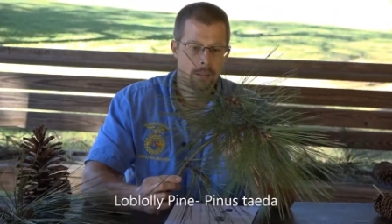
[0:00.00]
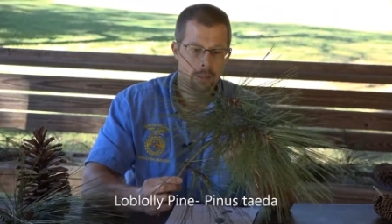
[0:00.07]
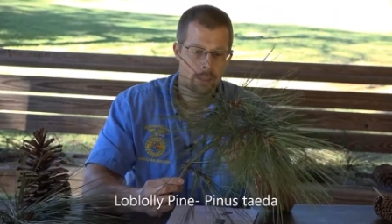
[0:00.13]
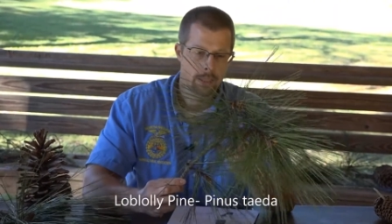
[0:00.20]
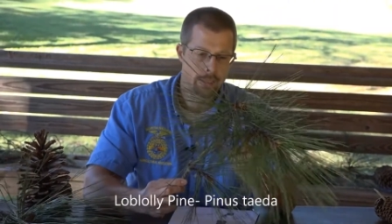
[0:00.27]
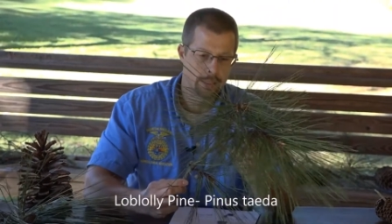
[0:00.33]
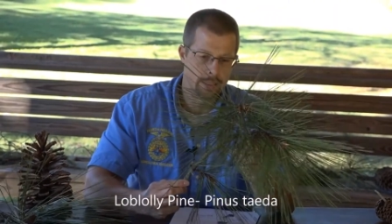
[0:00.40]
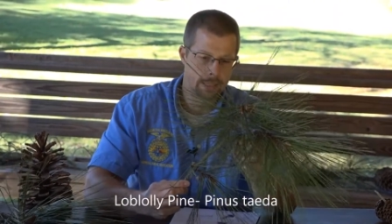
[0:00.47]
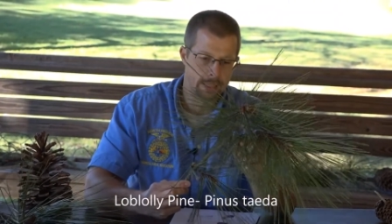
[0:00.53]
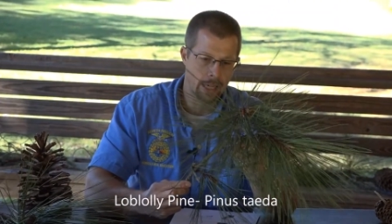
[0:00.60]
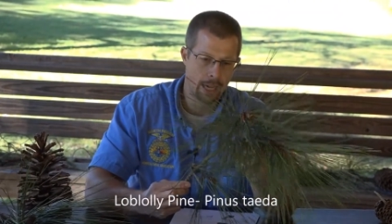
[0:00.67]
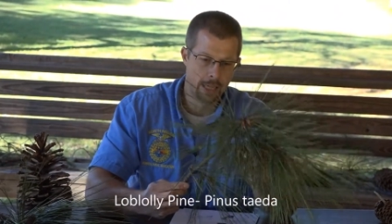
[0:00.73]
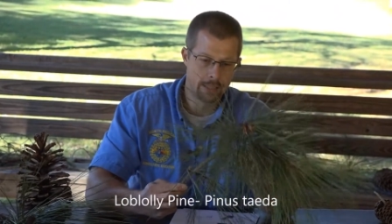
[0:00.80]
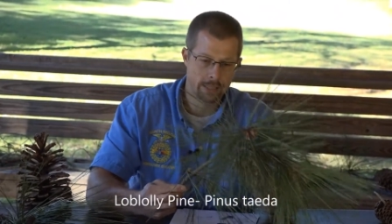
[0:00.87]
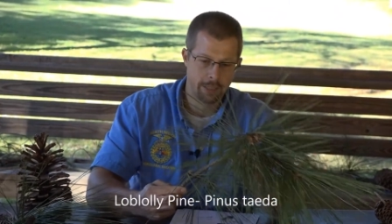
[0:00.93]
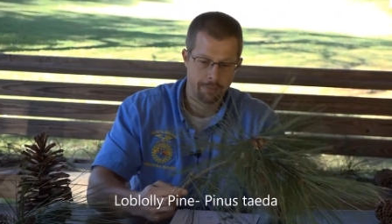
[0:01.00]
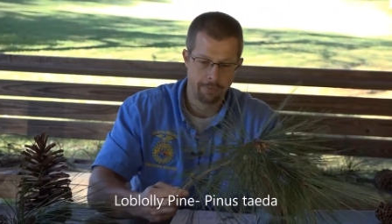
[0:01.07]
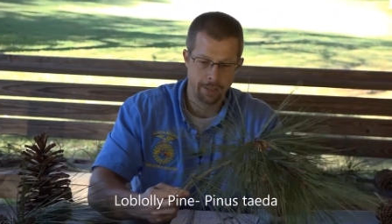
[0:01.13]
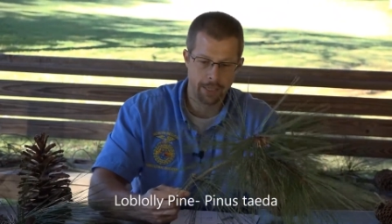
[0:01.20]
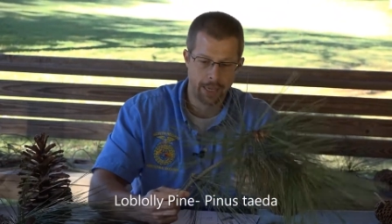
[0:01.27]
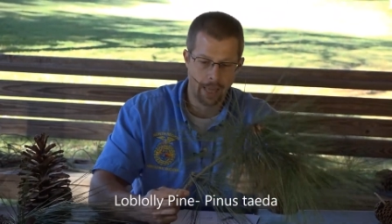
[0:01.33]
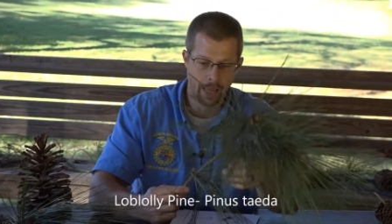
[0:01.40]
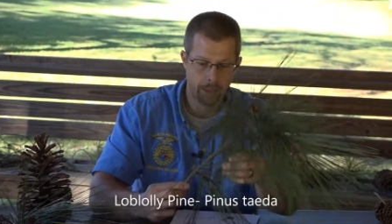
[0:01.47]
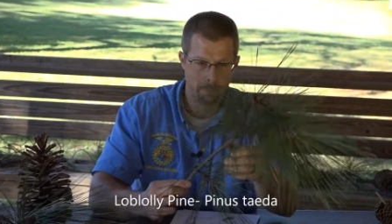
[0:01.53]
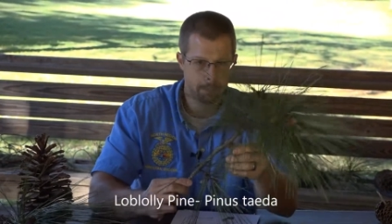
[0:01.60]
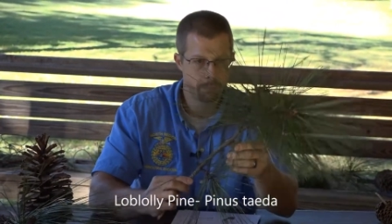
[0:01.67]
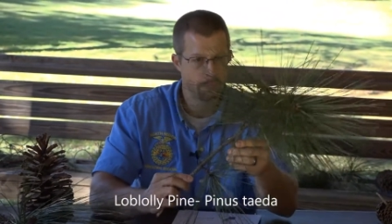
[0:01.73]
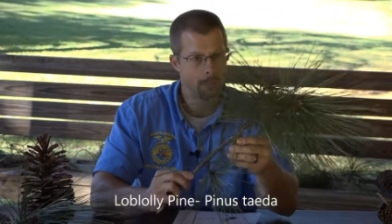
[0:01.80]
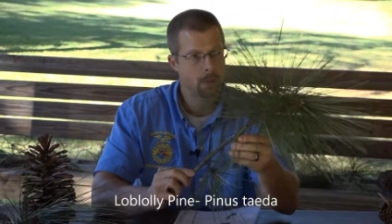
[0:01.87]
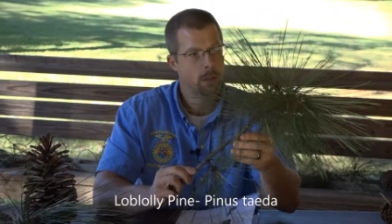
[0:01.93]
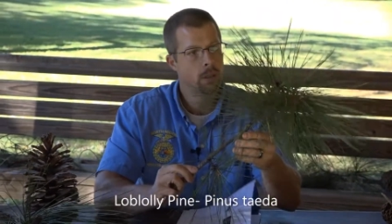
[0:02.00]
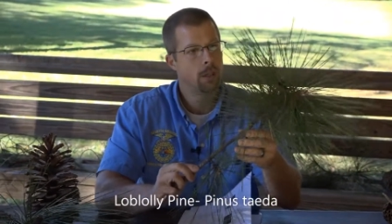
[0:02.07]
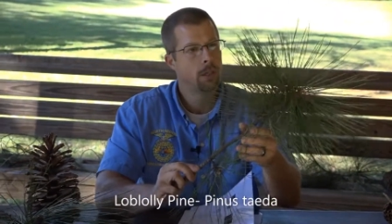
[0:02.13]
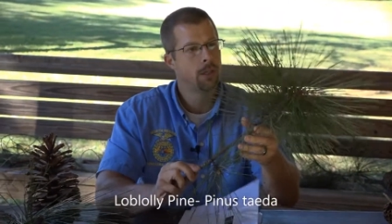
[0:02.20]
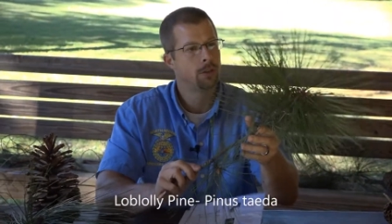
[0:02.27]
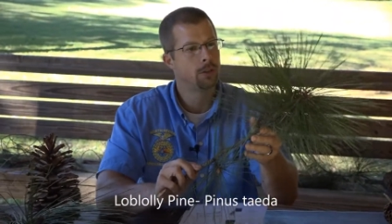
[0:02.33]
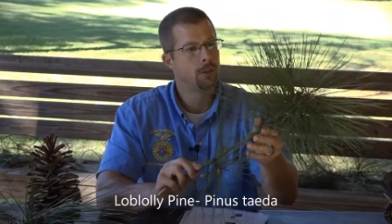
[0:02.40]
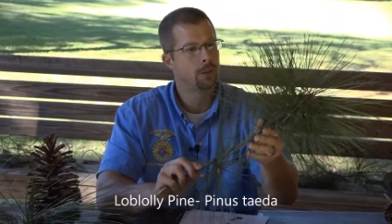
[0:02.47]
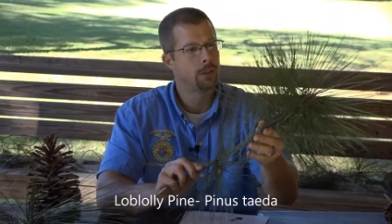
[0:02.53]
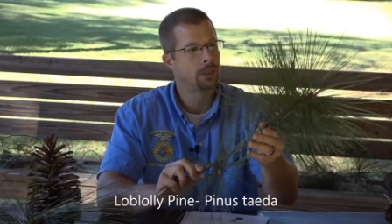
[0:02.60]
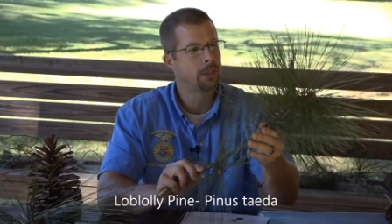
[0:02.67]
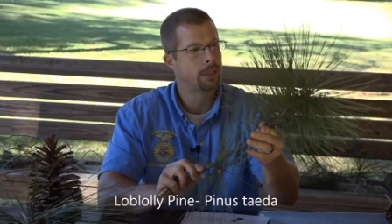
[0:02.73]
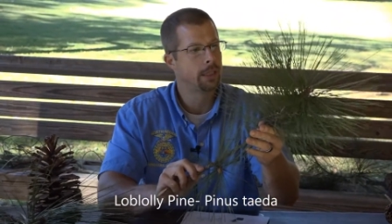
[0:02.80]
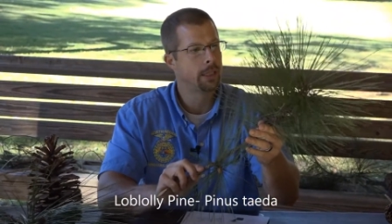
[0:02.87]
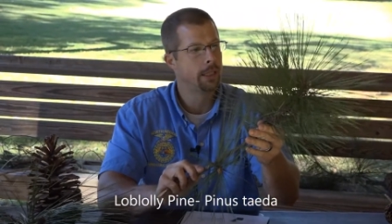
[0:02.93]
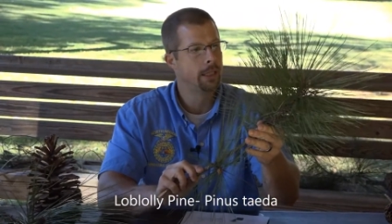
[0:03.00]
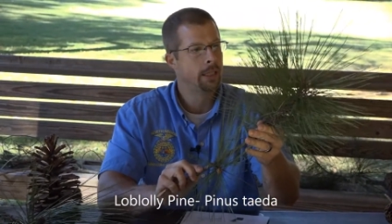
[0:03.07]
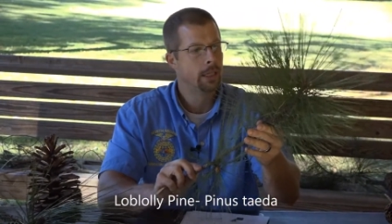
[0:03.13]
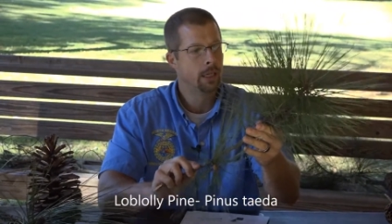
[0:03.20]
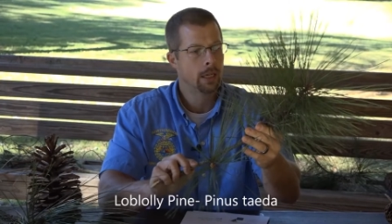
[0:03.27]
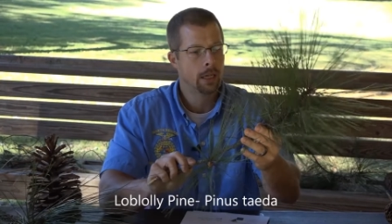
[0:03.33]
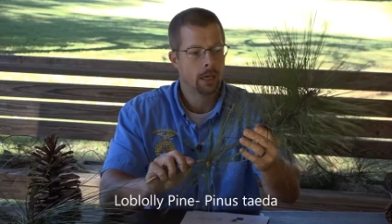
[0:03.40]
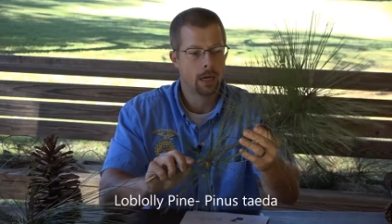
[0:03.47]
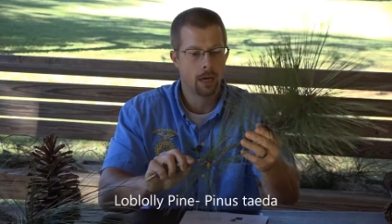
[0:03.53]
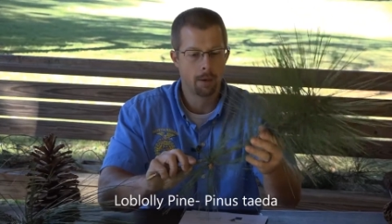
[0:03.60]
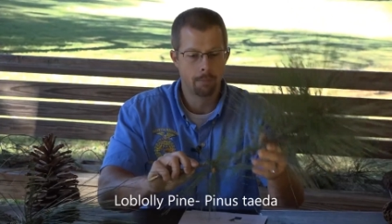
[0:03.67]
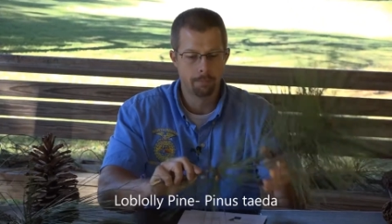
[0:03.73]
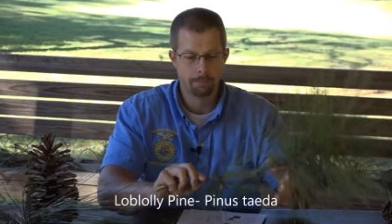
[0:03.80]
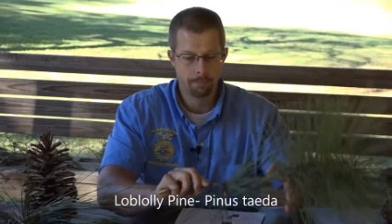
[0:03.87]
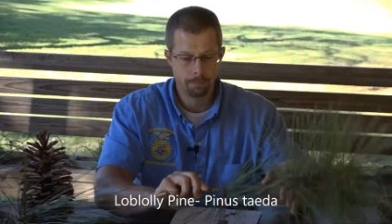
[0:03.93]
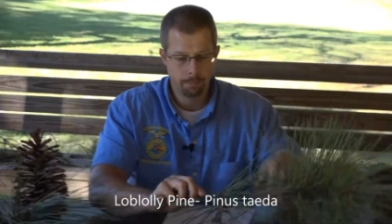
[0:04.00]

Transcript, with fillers: is the scientific name, as you can see. Um,